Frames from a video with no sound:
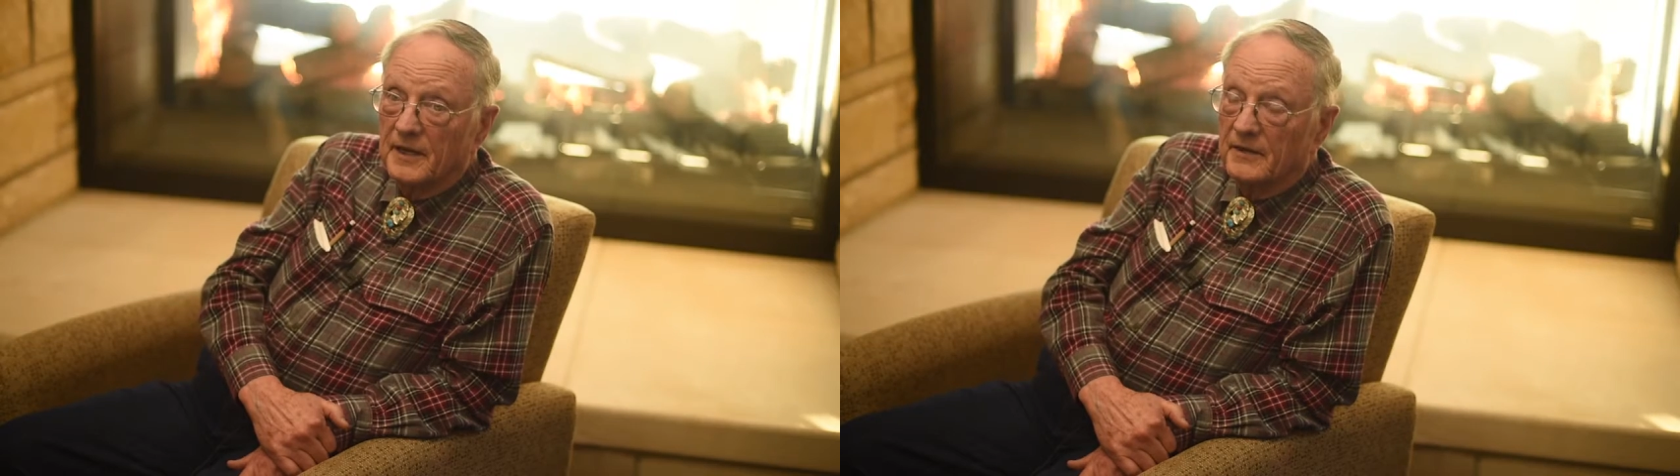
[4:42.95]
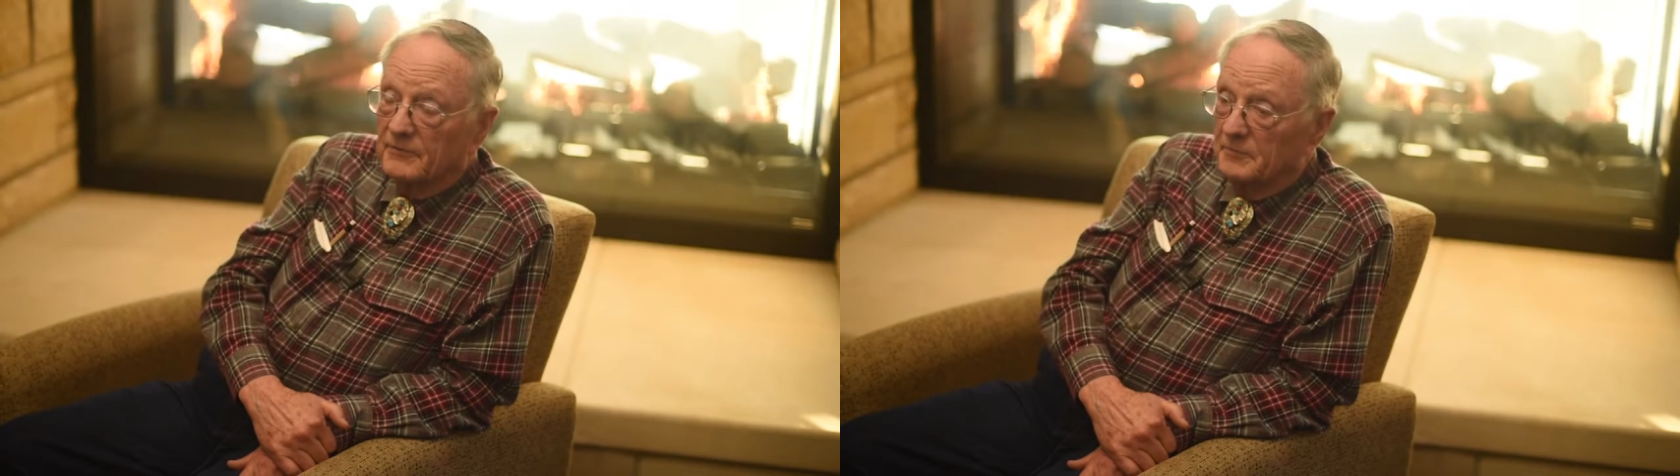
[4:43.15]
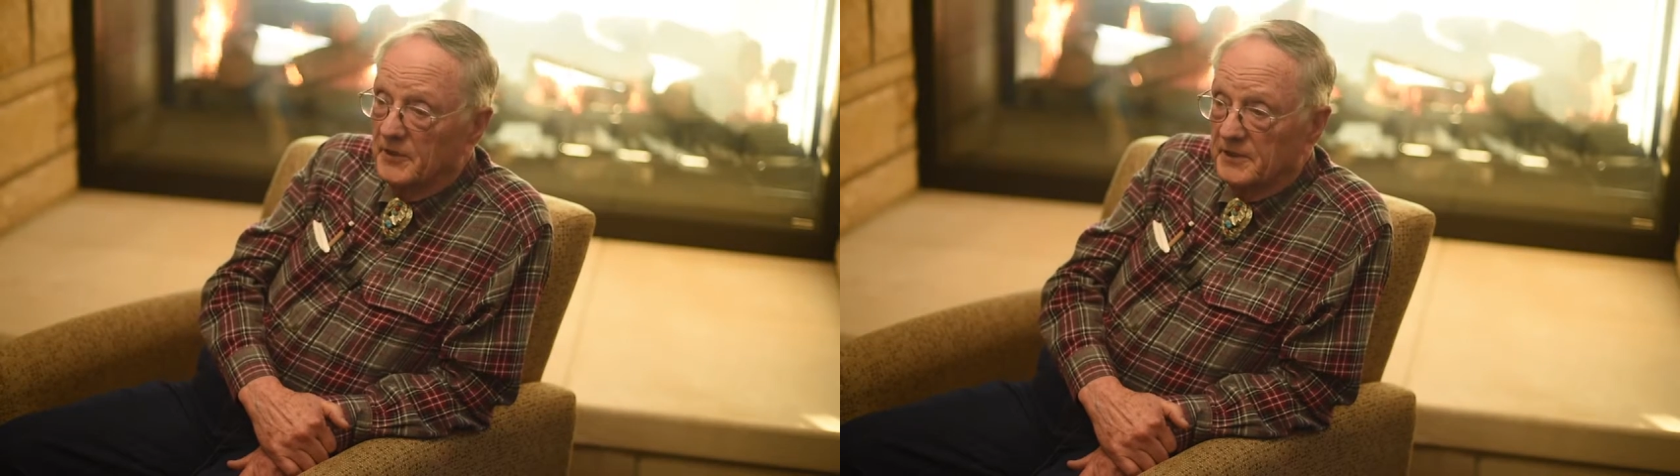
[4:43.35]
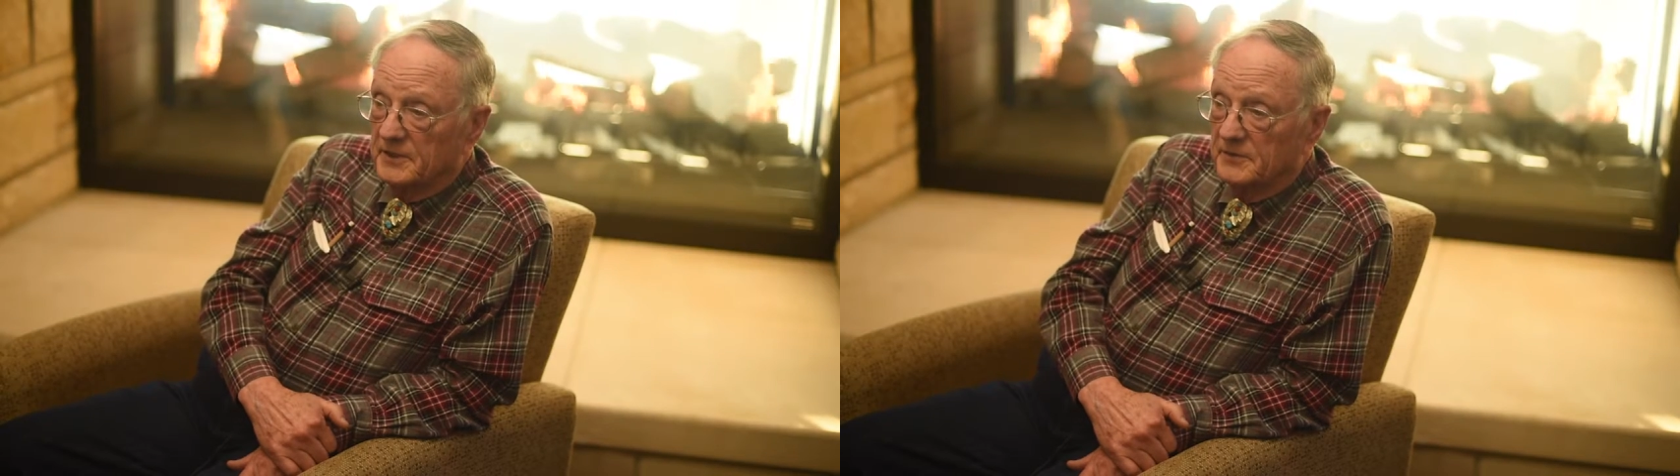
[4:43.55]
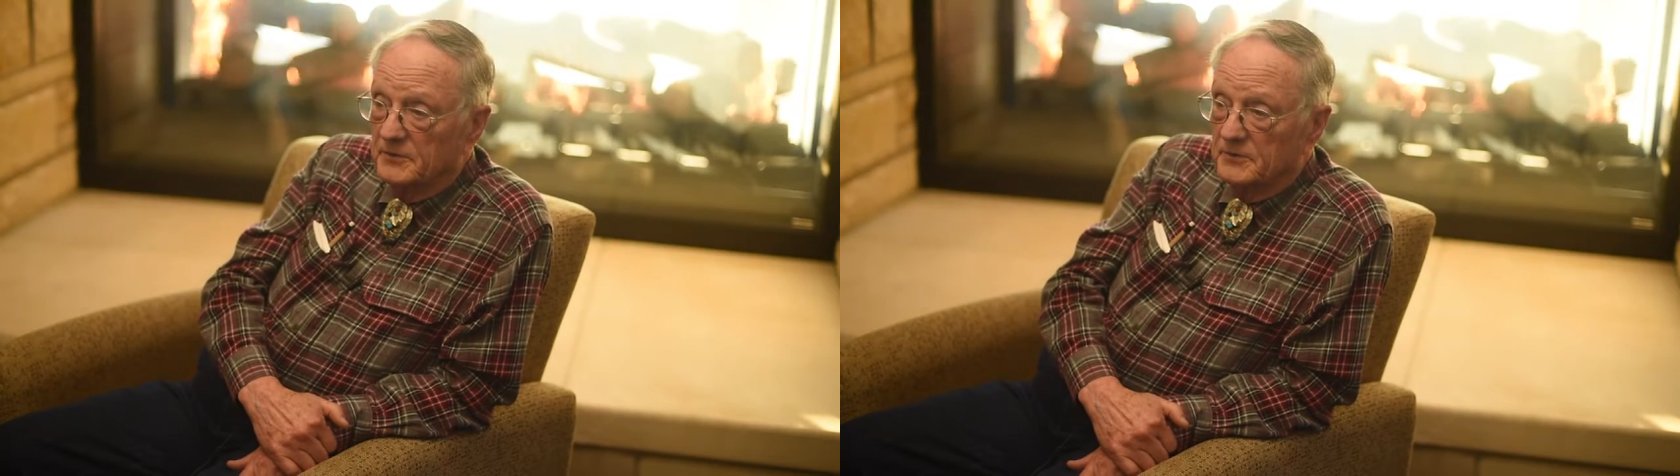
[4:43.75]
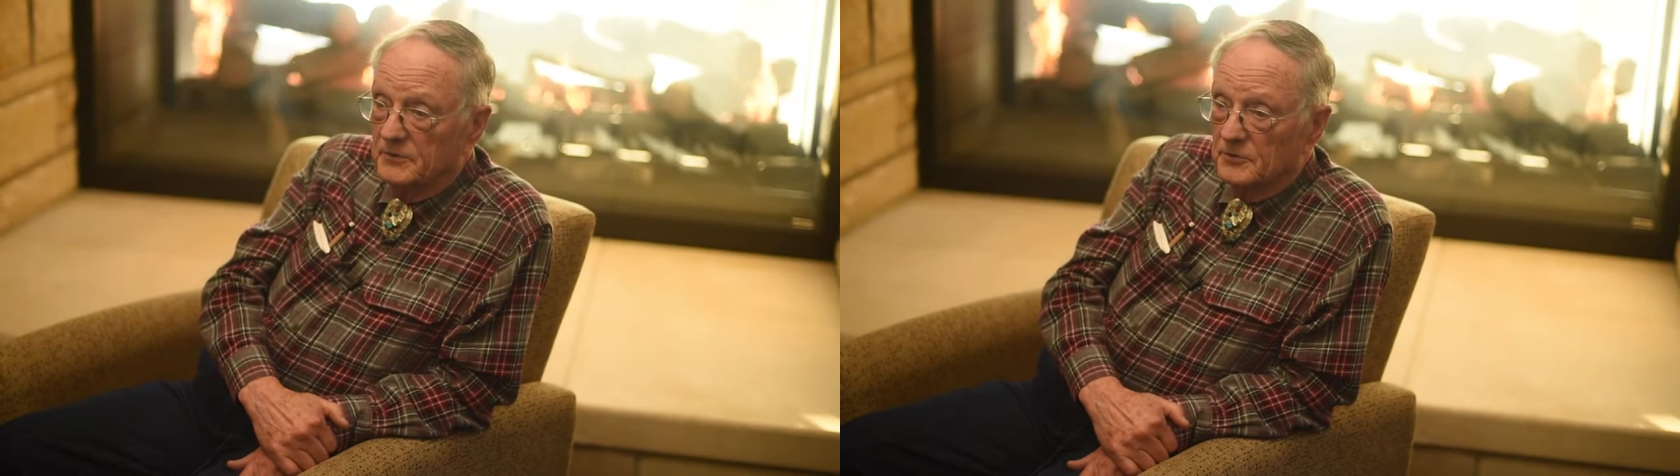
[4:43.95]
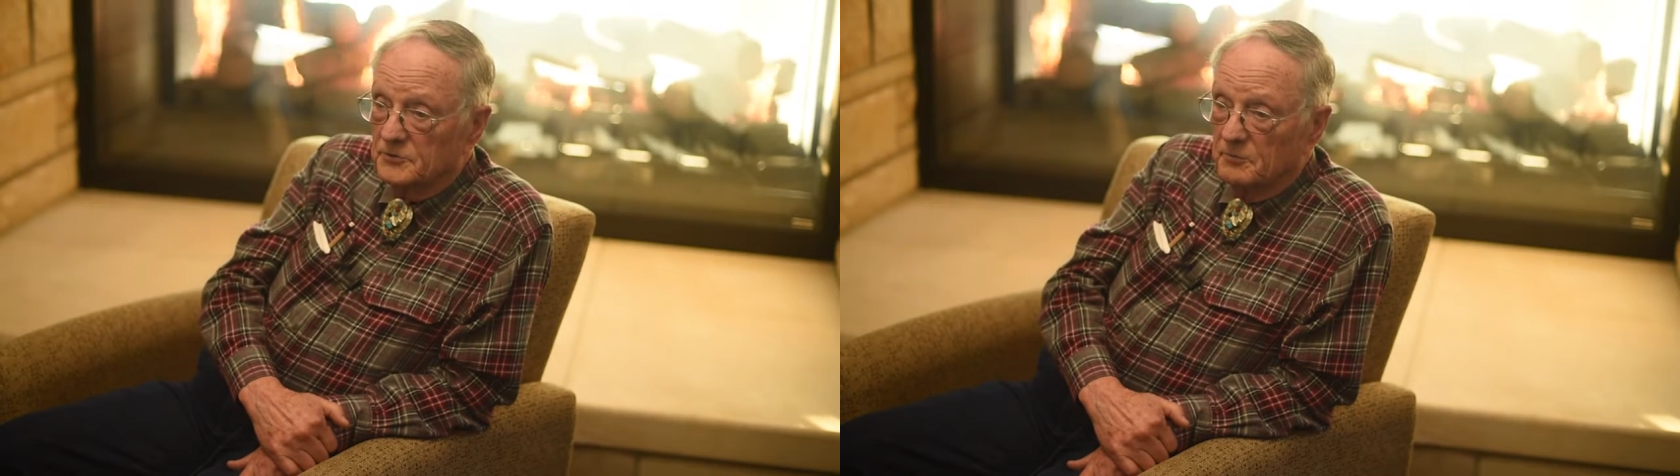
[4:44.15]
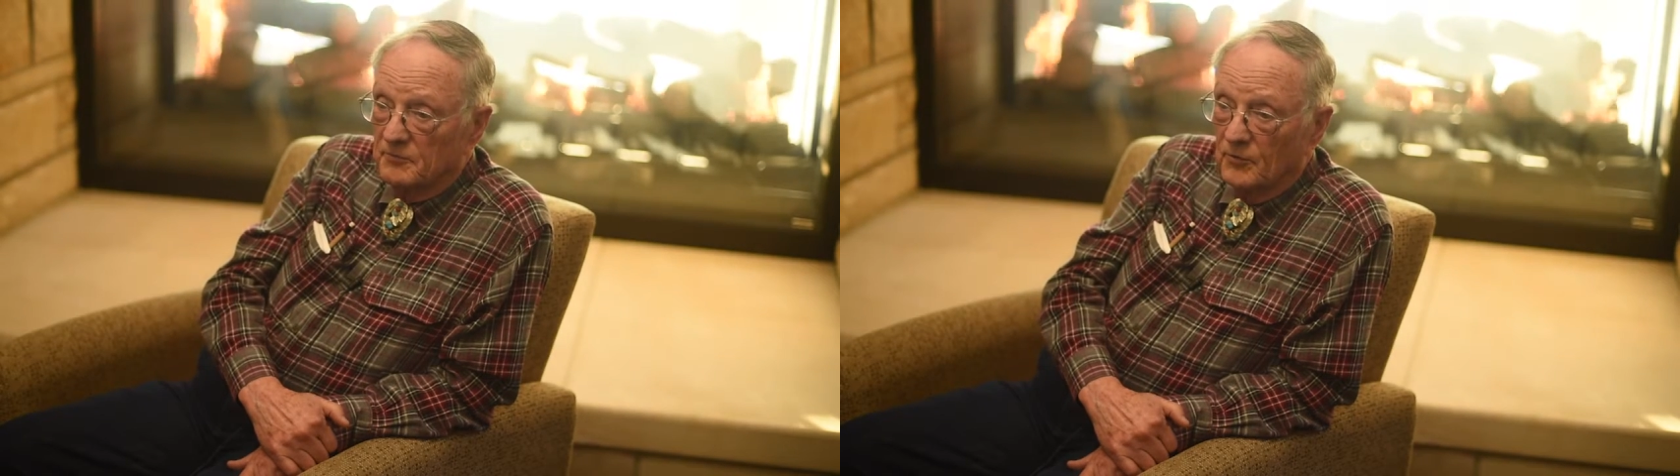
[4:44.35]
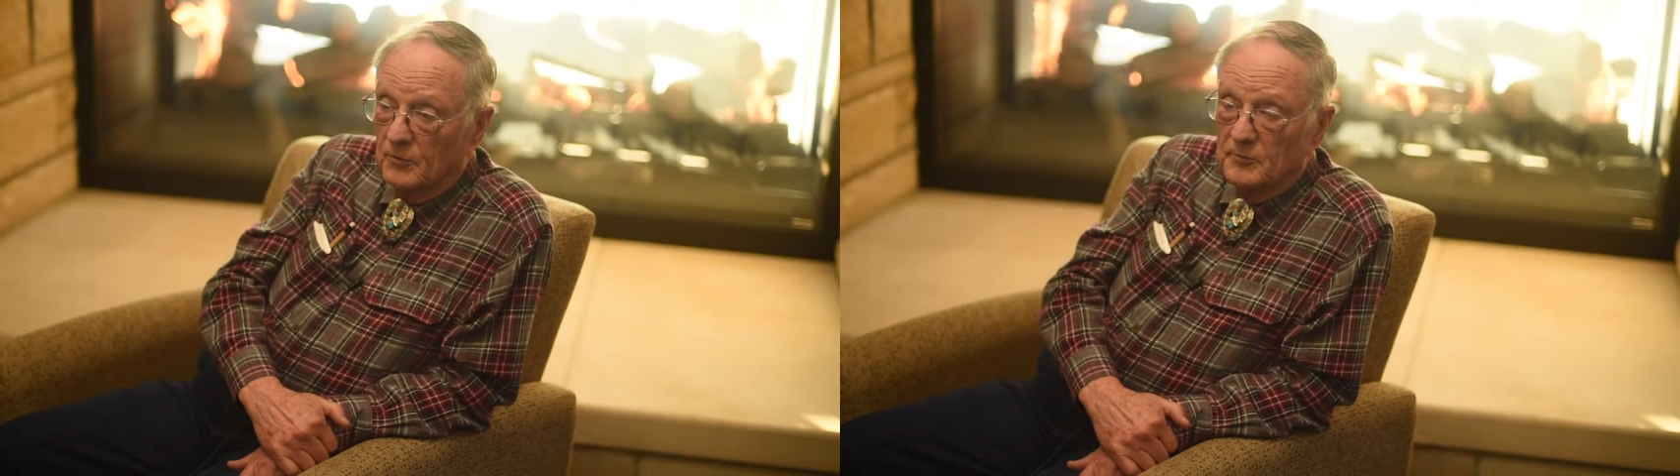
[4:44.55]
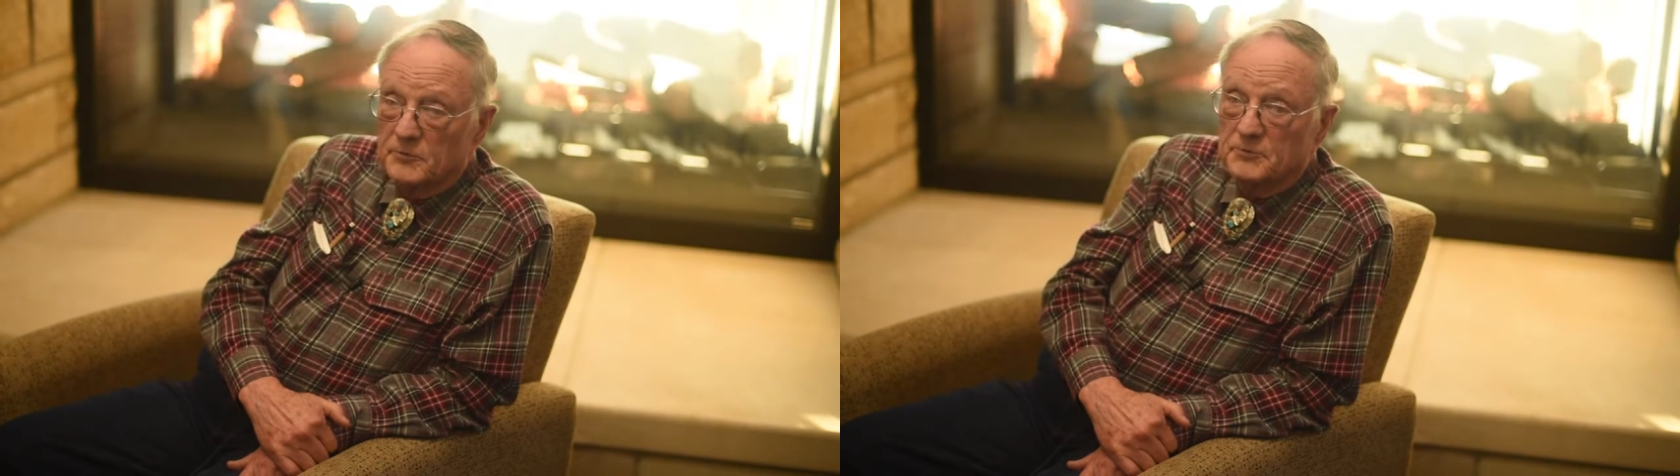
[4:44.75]
Everybody knew those
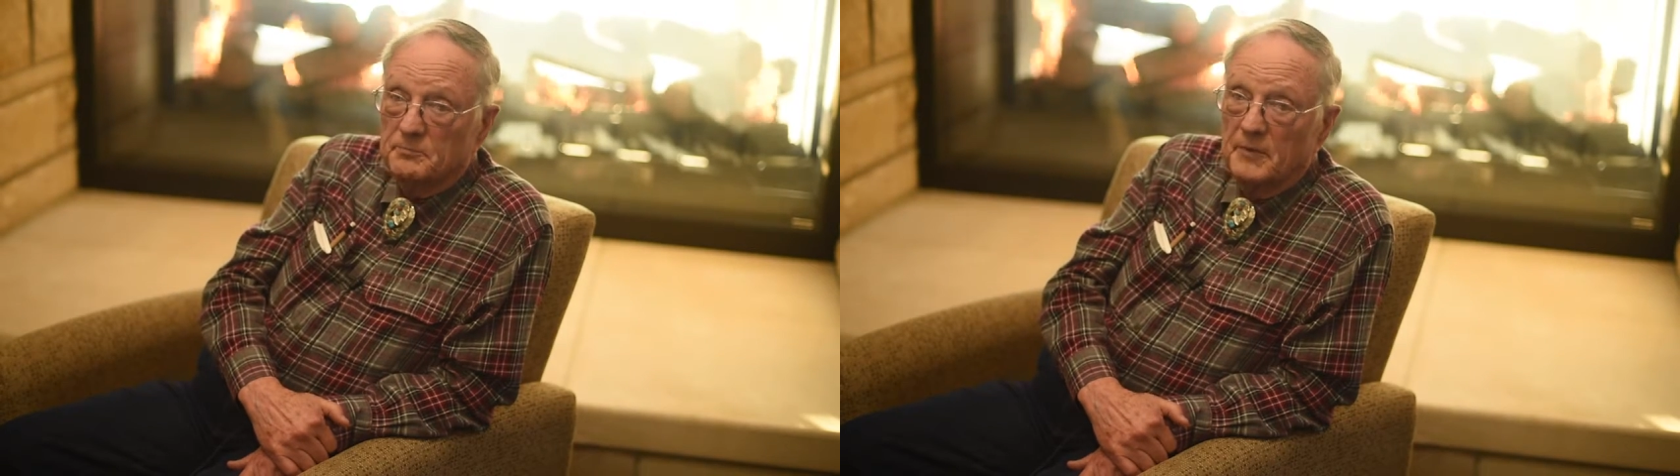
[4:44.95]
performers